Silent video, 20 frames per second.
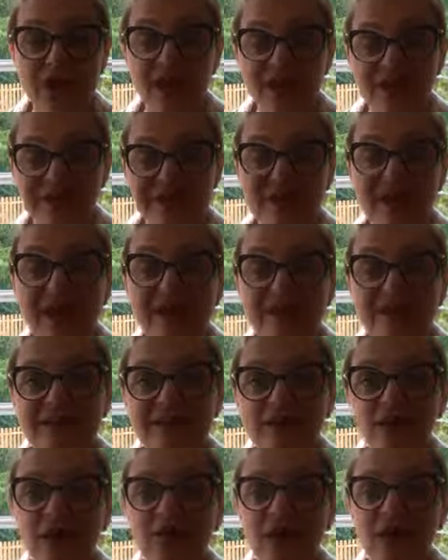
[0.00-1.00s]

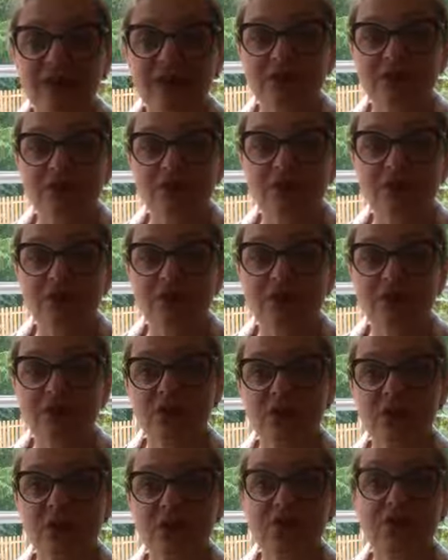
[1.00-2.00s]
exactly, you can use
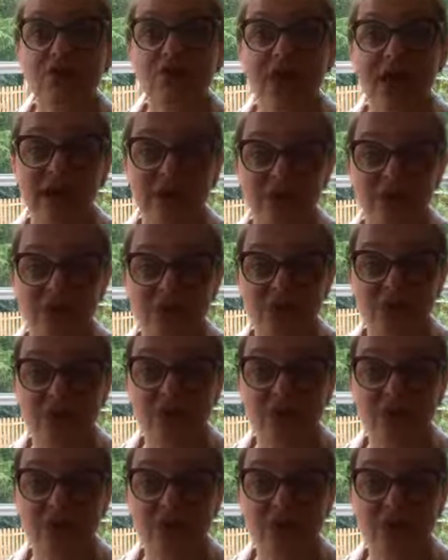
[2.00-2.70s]
your values.